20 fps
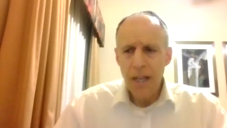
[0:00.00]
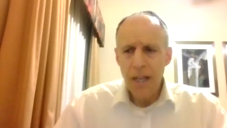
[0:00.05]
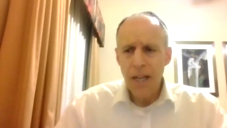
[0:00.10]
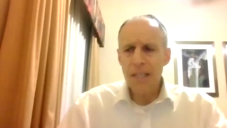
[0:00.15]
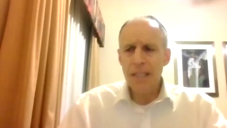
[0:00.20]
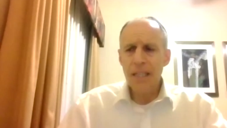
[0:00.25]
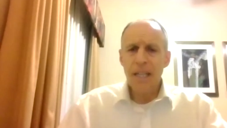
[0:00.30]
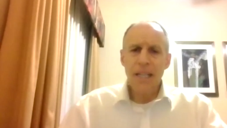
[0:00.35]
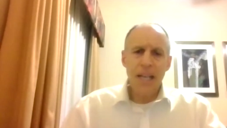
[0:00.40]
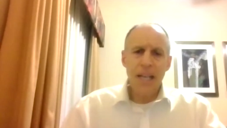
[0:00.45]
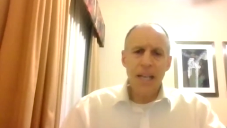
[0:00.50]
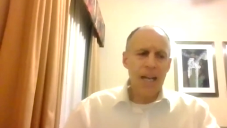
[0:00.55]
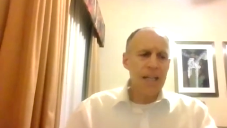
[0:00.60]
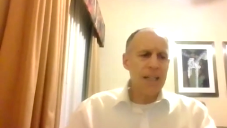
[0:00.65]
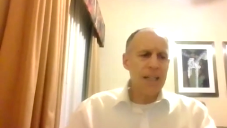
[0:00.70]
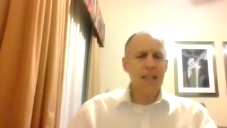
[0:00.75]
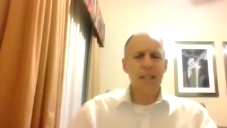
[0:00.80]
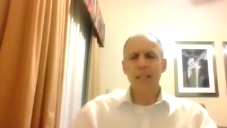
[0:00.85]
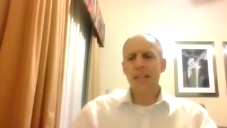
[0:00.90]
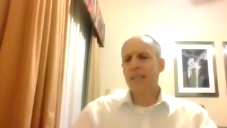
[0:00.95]
And
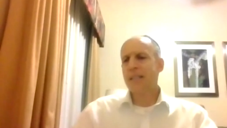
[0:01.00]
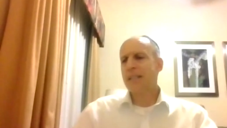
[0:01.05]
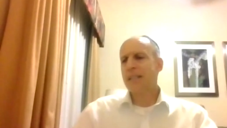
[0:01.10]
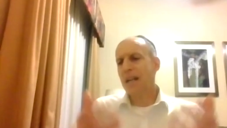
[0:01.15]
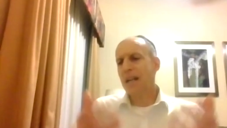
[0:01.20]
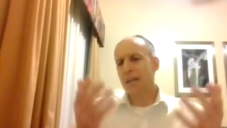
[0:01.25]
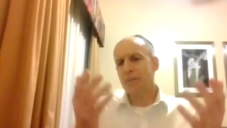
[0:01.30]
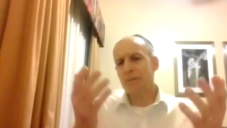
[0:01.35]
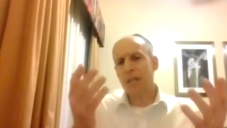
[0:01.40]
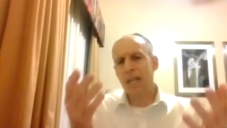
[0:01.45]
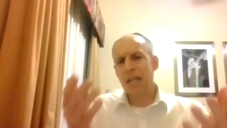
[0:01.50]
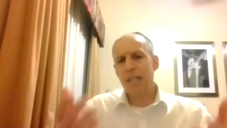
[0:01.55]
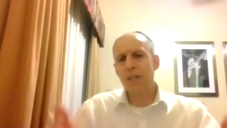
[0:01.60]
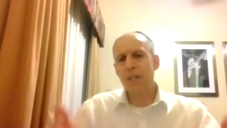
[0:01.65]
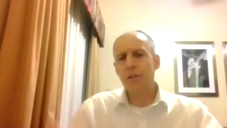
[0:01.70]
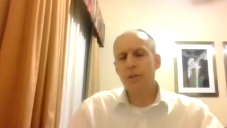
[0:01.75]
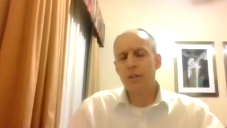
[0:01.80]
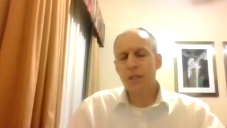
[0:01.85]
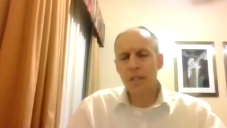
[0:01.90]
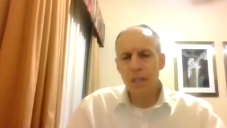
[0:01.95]
again, you know, I'm kind
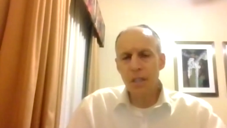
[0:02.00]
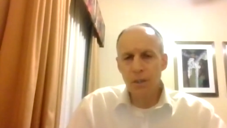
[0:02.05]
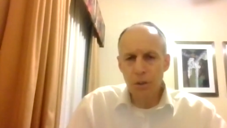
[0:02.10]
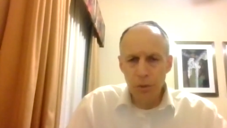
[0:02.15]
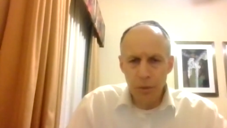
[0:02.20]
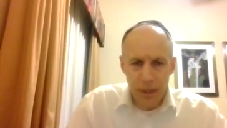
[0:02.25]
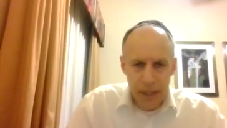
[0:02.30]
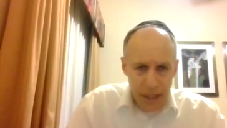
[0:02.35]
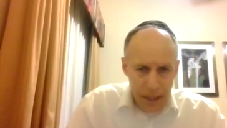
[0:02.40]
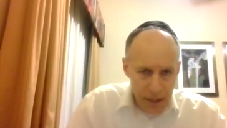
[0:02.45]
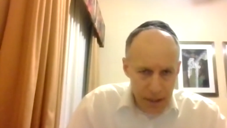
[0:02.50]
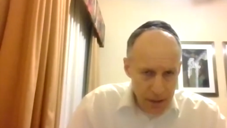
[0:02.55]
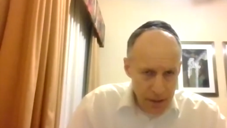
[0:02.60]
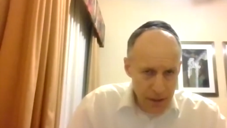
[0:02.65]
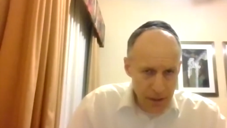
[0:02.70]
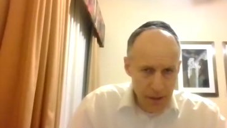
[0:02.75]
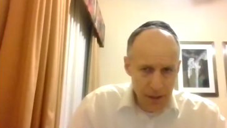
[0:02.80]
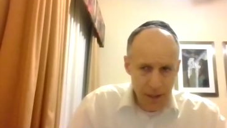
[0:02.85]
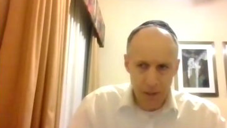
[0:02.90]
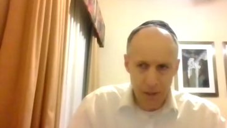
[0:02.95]
of used to doing it